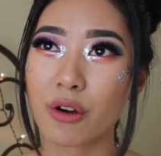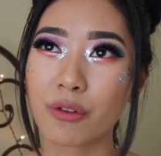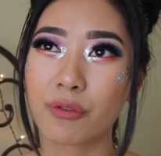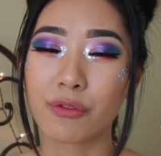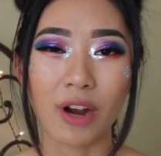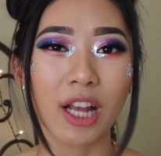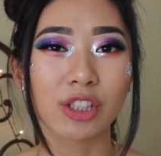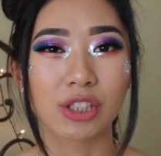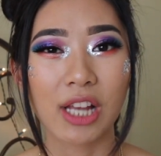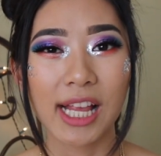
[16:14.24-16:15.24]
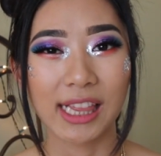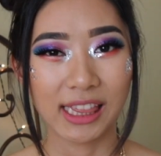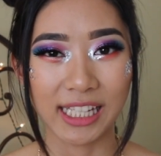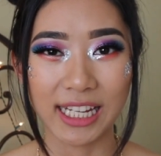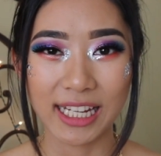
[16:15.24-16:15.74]
fresh,
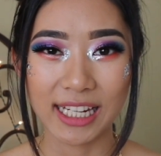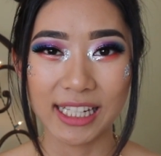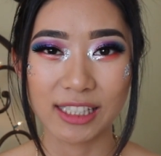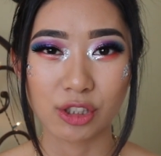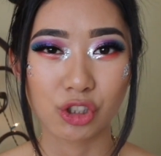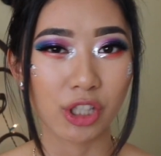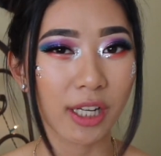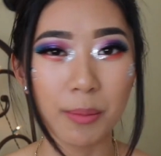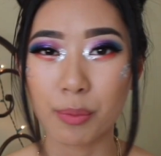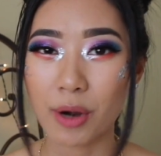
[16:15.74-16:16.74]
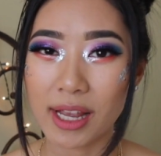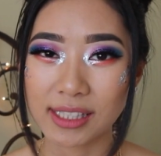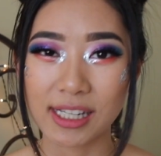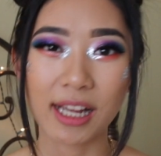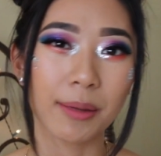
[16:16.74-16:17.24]
lean chicken
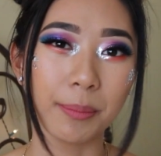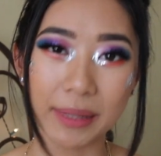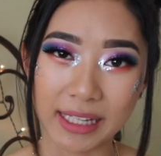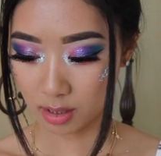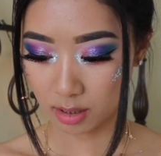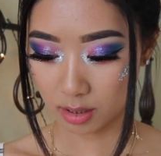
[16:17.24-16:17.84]
breast type meat.